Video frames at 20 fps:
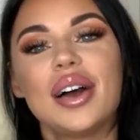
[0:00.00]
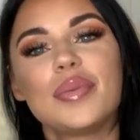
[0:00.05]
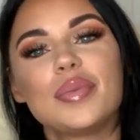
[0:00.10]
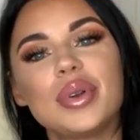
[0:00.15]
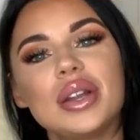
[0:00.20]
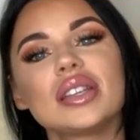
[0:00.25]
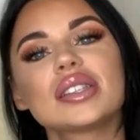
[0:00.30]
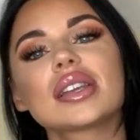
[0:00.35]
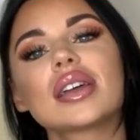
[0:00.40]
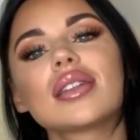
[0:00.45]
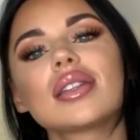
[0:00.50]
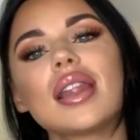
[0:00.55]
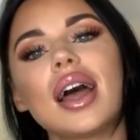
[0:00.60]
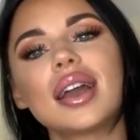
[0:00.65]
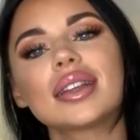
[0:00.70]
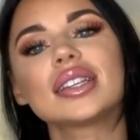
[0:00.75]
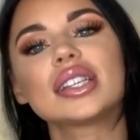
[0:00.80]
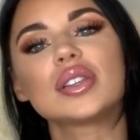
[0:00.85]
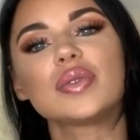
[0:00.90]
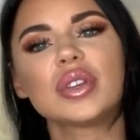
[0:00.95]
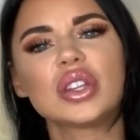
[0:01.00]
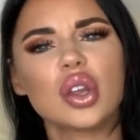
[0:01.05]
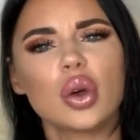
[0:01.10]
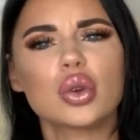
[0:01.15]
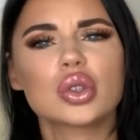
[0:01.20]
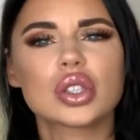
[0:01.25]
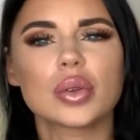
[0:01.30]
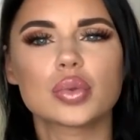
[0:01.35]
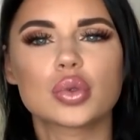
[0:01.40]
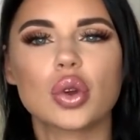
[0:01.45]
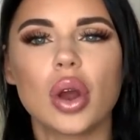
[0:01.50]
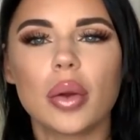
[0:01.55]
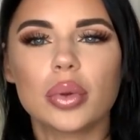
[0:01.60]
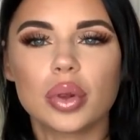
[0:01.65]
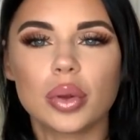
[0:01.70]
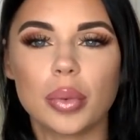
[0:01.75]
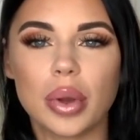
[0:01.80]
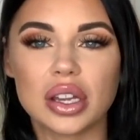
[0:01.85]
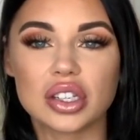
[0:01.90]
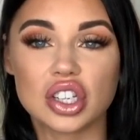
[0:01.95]
Please like this video, subscribe
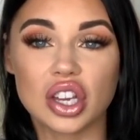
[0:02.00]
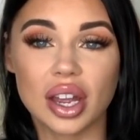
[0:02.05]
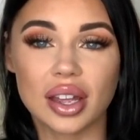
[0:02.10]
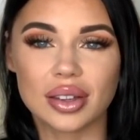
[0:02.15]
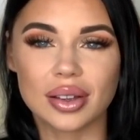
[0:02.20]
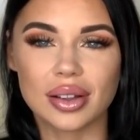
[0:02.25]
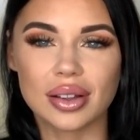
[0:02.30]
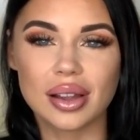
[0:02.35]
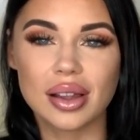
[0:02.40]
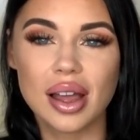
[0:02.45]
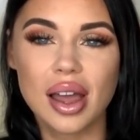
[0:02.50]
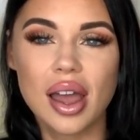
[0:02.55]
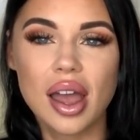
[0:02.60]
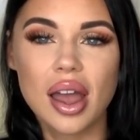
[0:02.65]
to my channel,